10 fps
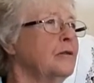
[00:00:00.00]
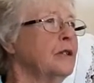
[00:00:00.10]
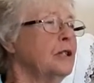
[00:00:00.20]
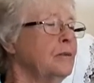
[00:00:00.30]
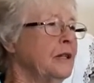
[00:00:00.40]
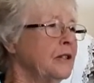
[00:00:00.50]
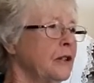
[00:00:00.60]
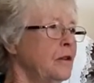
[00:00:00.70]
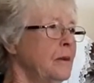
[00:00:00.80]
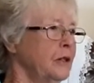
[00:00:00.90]
we spent
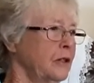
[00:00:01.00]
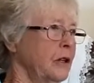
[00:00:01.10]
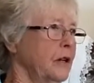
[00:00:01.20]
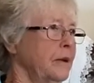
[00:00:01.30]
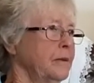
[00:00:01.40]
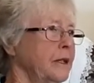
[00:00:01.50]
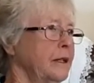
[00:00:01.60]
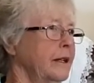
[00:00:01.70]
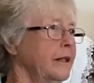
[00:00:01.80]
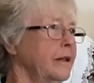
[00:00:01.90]
so much time
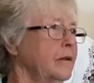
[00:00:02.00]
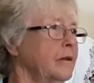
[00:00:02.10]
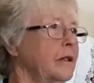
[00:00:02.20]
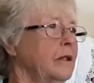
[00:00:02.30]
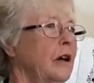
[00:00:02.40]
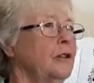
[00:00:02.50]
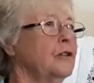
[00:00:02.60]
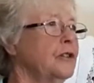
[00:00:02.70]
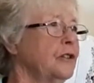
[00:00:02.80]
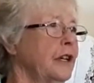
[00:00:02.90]
together. I
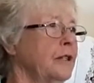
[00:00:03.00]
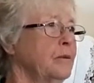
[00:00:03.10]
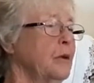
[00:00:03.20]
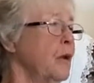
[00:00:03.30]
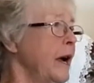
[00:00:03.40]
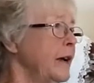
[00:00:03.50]
used to take them away